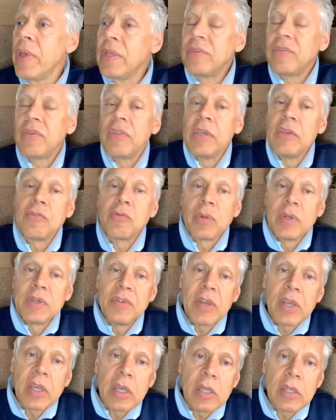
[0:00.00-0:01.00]
into these
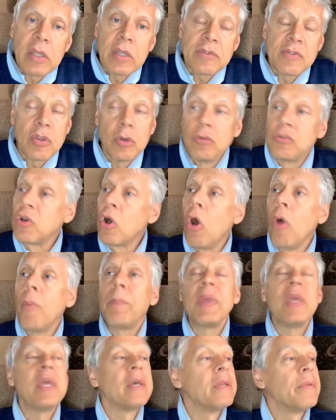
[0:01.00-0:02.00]
ridiculous
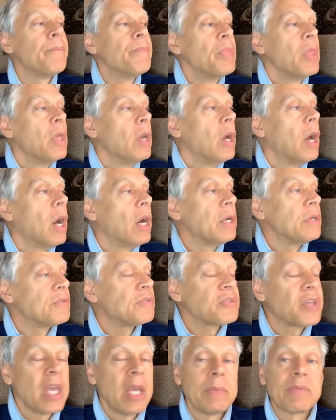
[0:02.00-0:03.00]
utopian uh,
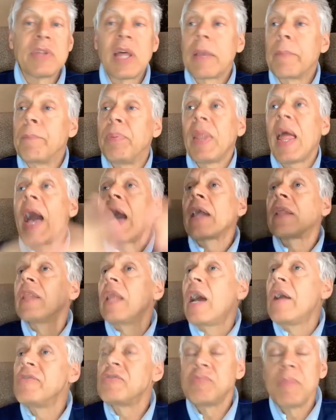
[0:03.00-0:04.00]
schemes like Black
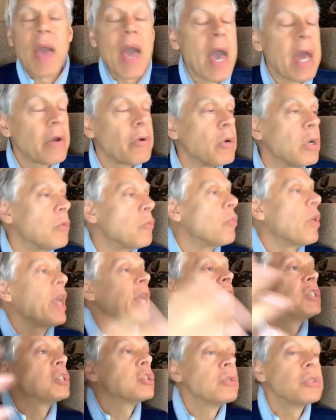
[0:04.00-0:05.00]
Lives Matter and
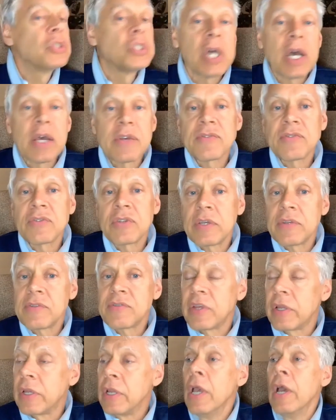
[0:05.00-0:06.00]
racial
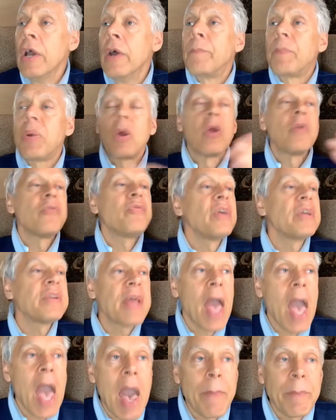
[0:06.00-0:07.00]
justice and perfect
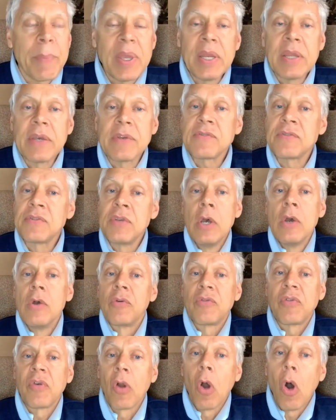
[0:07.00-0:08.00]
happiness
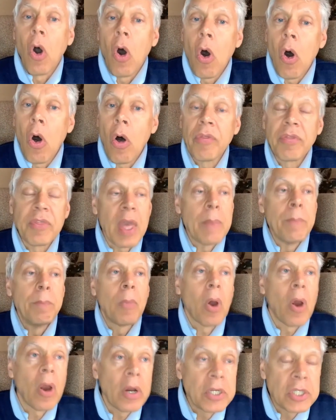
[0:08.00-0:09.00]
for all. They
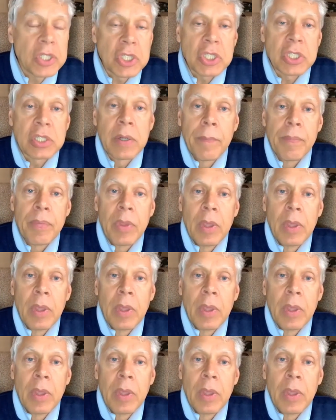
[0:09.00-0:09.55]
march,